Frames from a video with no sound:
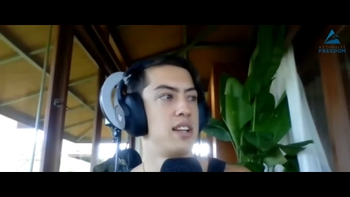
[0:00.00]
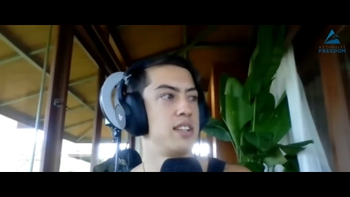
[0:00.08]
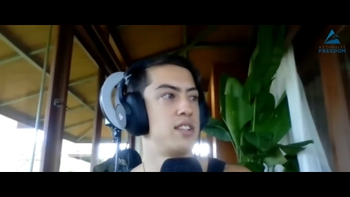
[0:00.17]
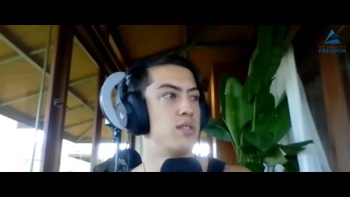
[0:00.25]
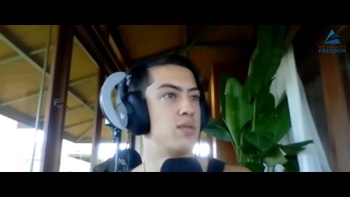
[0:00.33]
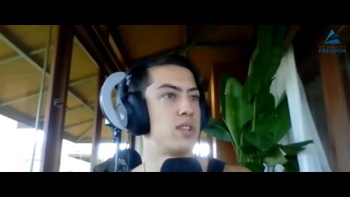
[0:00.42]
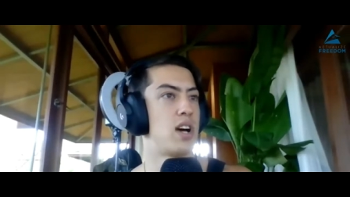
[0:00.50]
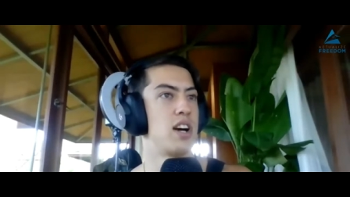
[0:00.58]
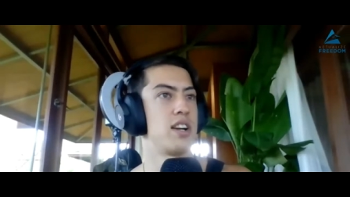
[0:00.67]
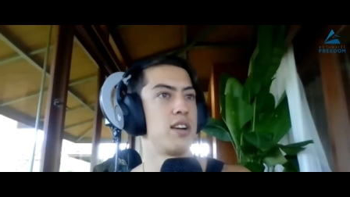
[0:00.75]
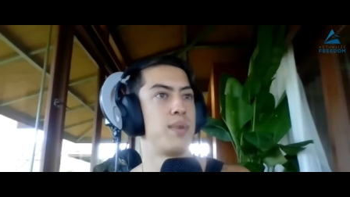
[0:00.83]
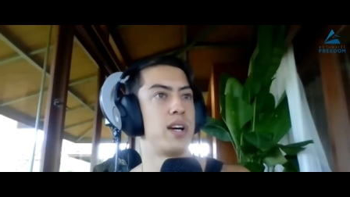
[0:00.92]
to
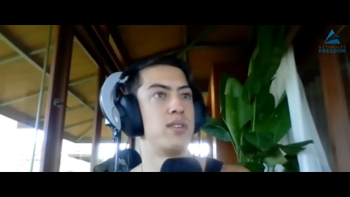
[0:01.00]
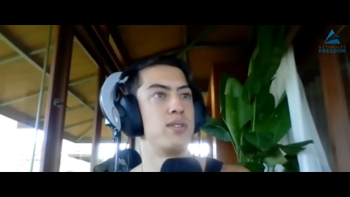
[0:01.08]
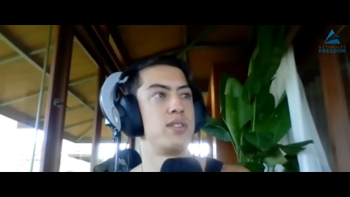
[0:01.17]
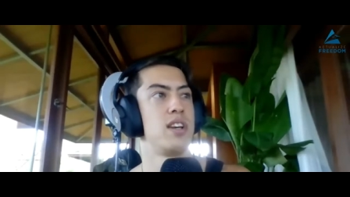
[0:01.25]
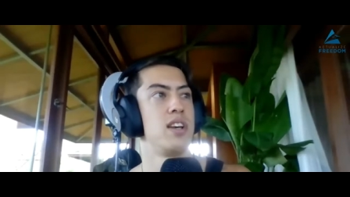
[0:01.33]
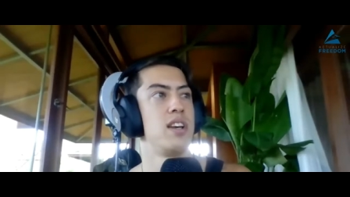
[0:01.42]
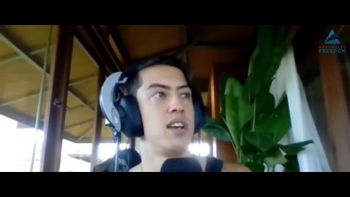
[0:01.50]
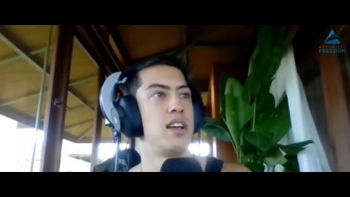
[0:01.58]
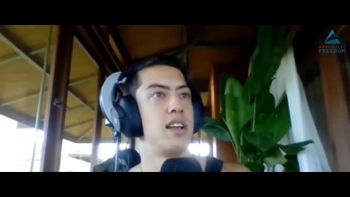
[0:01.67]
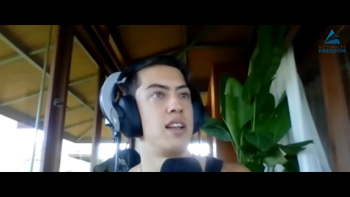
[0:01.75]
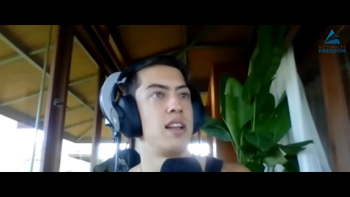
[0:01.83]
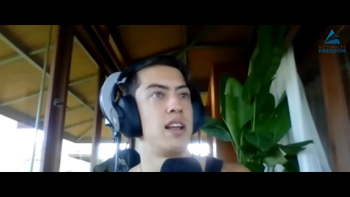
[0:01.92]
talk about
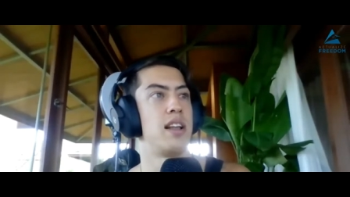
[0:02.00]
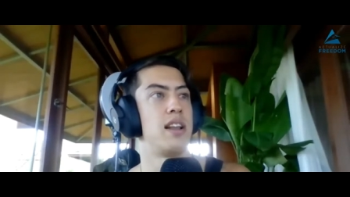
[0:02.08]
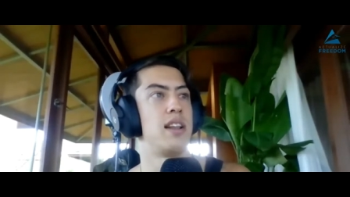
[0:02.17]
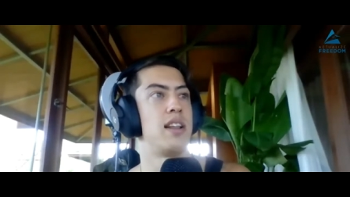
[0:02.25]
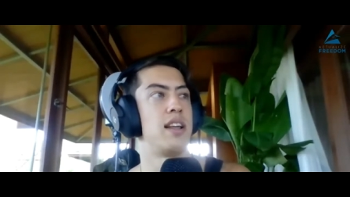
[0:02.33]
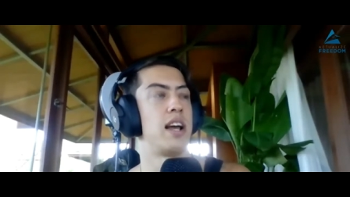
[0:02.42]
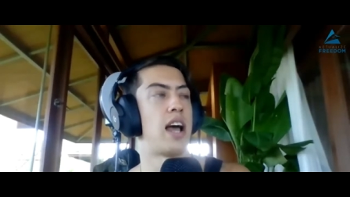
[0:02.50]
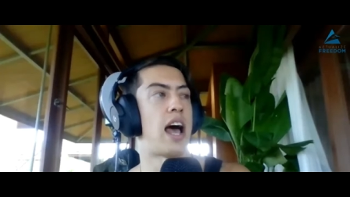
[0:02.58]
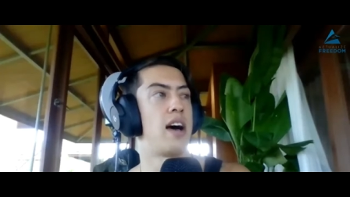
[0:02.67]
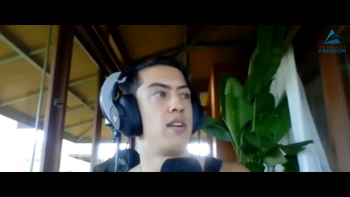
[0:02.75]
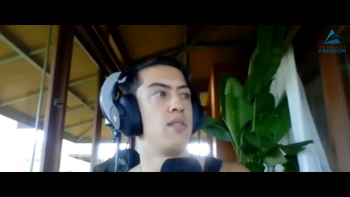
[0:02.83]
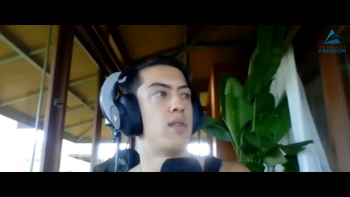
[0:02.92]

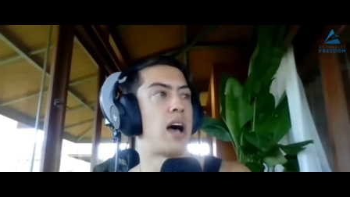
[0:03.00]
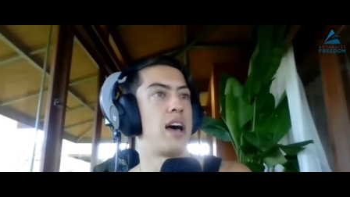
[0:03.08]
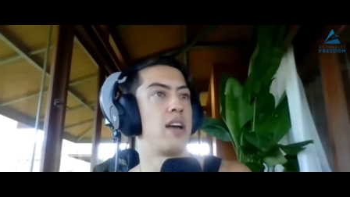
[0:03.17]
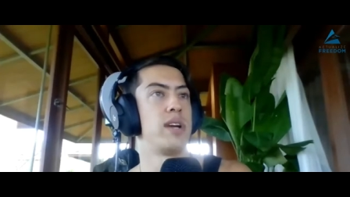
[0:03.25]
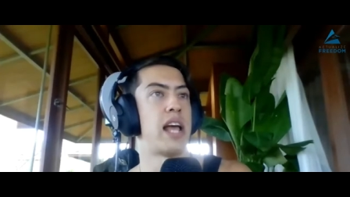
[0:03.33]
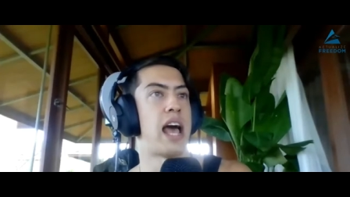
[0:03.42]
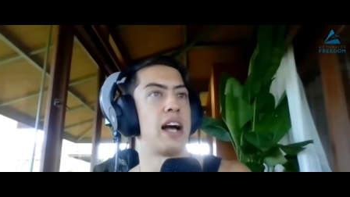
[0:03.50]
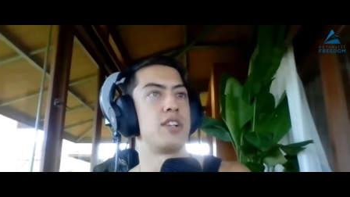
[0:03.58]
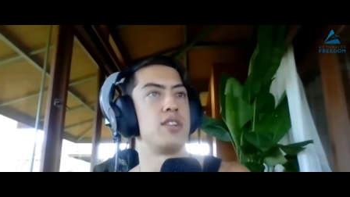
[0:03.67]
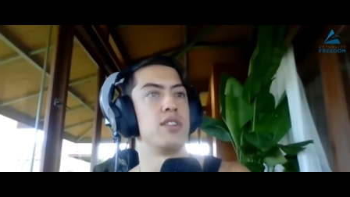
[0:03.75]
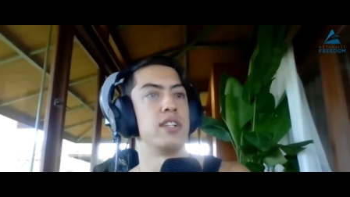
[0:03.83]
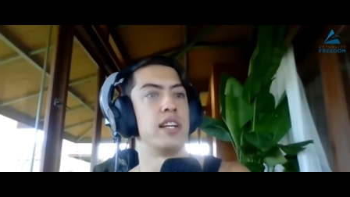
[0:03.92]
how do we
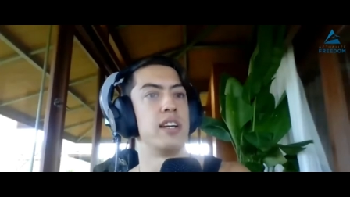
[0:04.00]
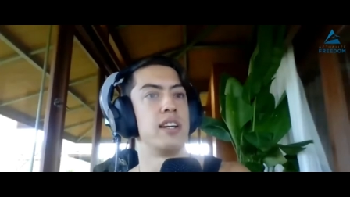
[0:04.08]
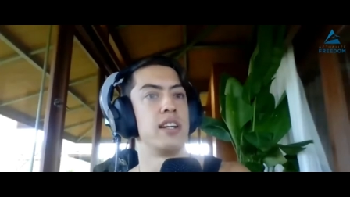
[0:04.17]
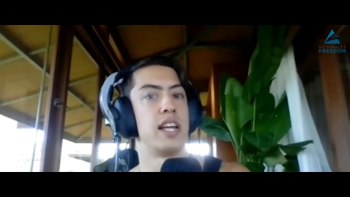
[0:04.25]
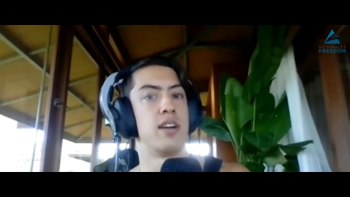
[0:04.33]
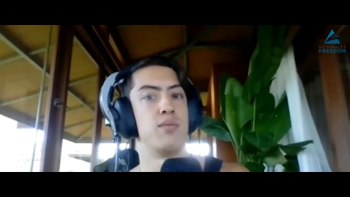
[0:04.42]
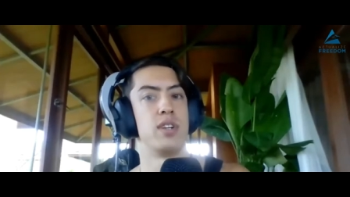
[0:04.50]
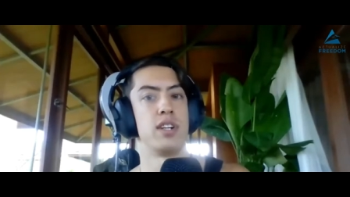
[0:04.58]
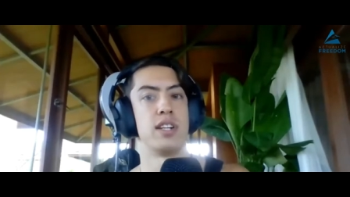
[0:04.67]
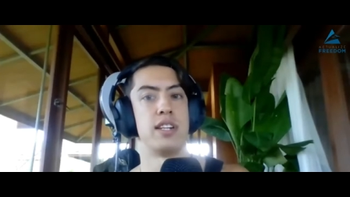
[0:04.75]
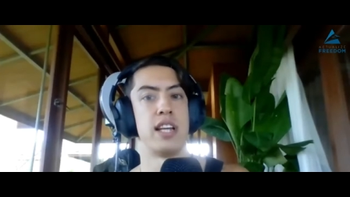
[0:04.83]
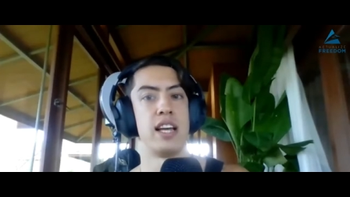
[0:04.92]
actually get really
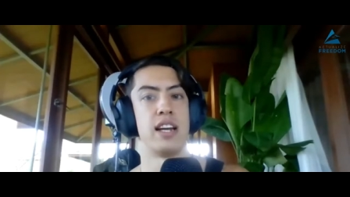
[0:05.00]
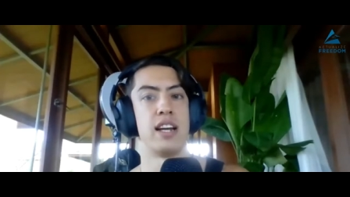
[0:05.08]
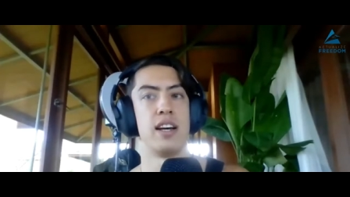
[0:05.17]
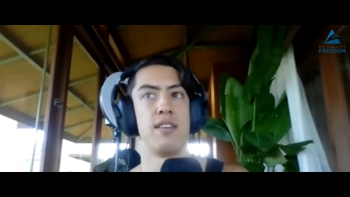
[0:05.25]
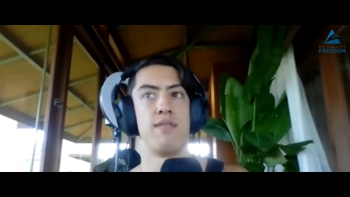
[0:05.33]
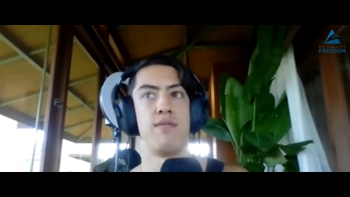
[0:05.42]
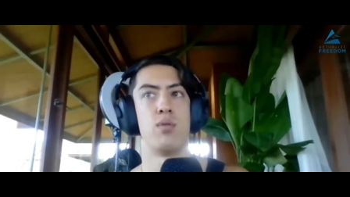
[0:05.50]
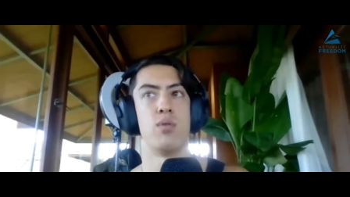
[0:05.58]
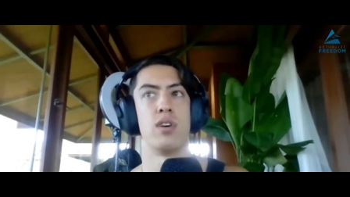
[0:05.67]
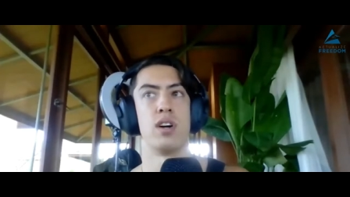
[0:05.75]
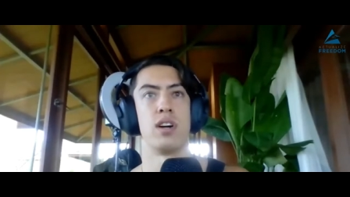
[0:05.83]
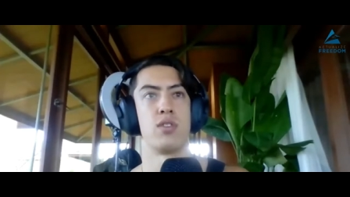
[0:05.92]
good data
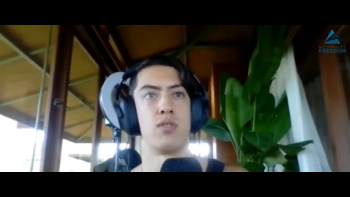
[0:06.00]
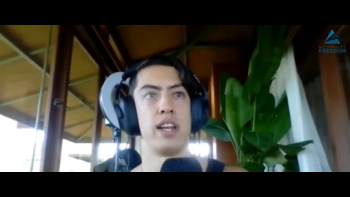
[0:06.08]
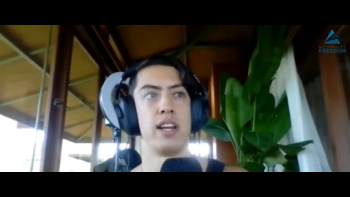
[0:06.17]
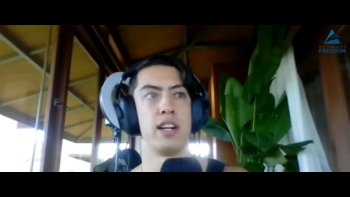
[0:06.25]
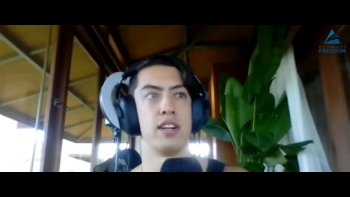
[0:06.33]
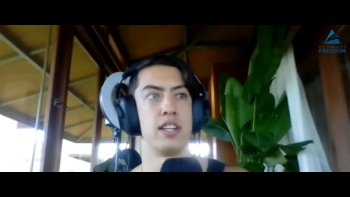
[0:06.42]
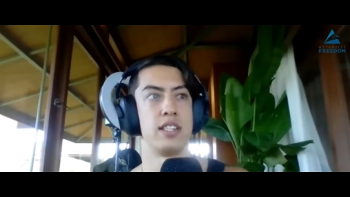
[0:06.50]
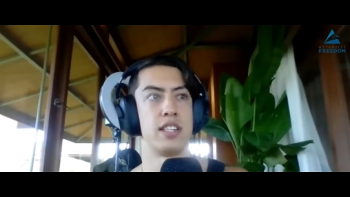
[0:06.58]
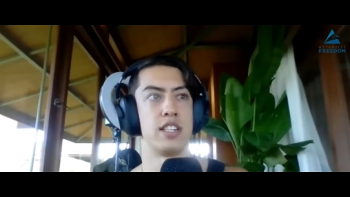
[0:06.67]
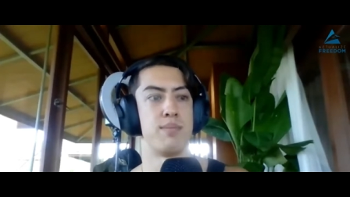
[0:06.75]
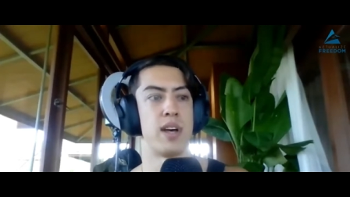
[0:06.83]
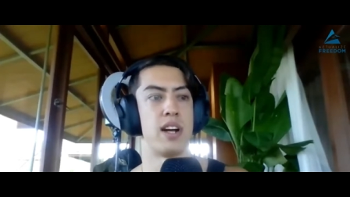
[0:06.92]
for creating your
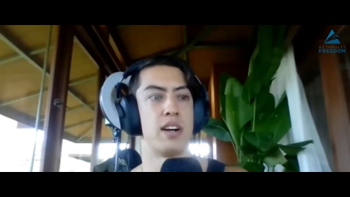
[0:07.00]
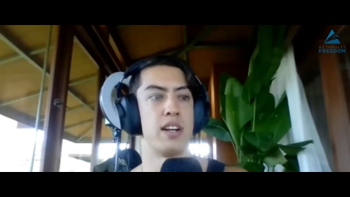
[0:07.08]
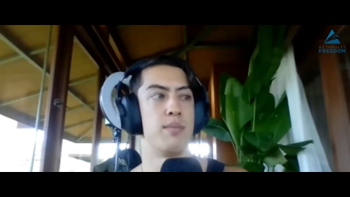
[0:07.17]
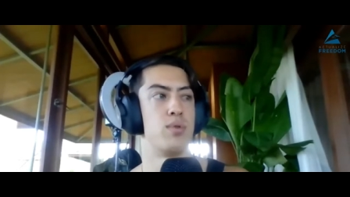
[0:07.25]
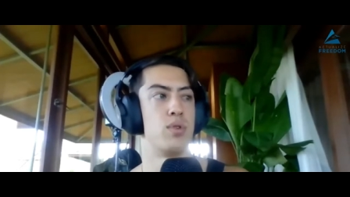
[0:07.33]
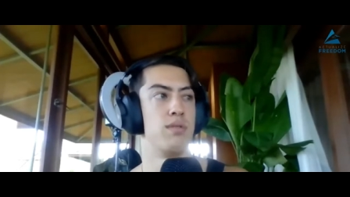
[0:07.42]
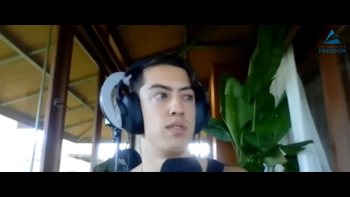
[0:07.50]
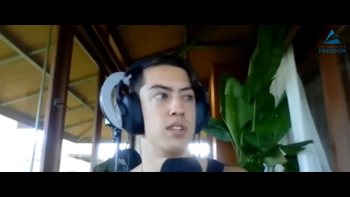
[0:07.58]
listings better and improving